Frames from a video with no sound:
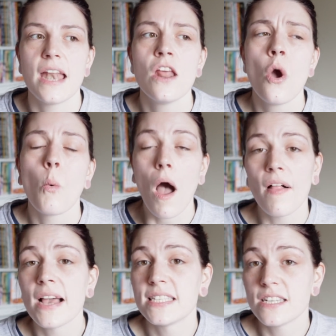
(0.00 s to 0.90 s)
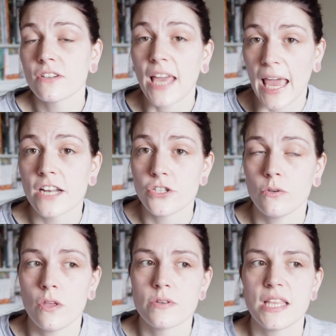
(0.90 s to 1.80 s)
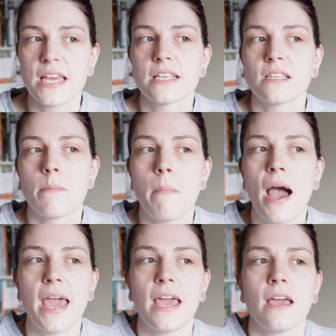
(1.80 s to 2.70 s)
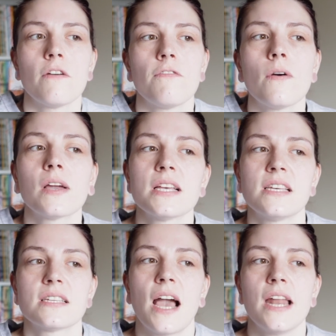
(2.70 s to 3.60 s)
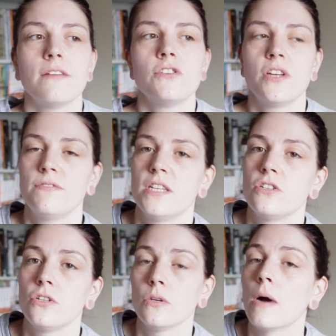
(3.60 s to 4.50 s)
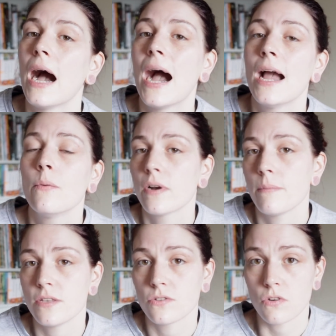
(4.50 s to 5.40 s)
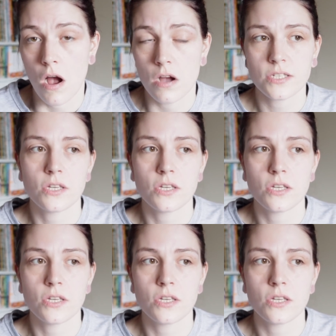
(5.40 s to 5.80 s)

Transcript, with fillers: And while I still can do those things, my focus has kind of shifted to I want to be strong.